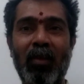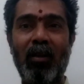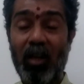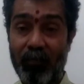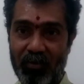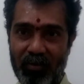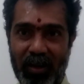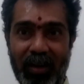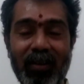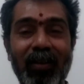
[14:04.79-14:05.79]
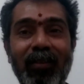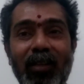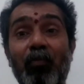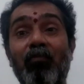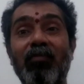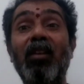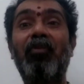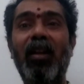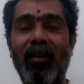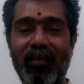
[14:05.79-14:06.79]
cubs, right? They
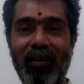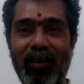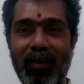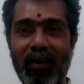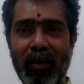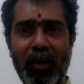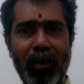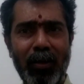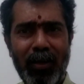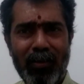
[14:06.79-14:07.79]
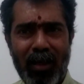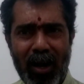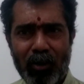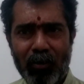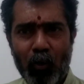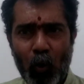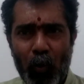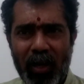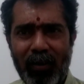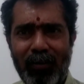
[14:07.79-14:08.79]
feed it. In that
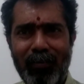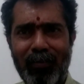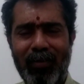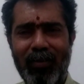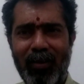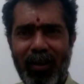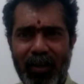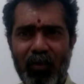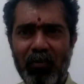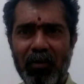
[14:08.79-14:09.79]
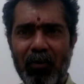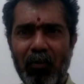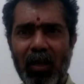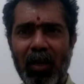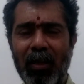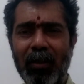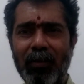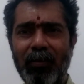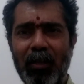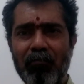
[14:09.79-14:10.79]
cruel animal,
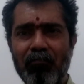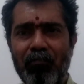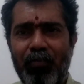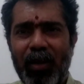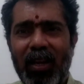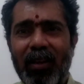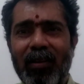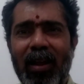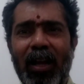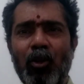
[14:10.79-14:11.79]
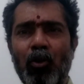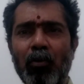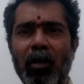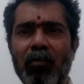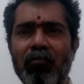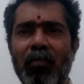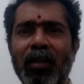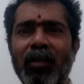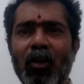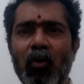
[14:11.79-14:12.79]
the being natural
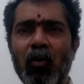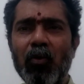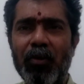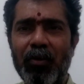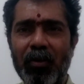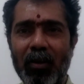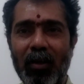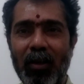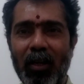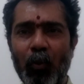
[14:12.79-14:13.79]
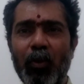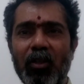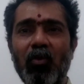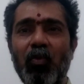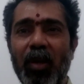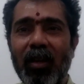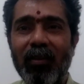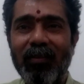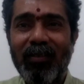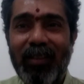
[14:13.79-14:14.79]
motherhood, which has
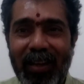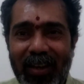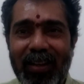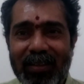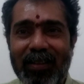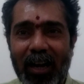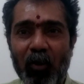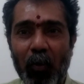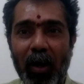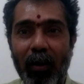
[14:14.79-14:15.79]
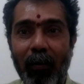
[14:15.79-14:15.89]
been there in that one,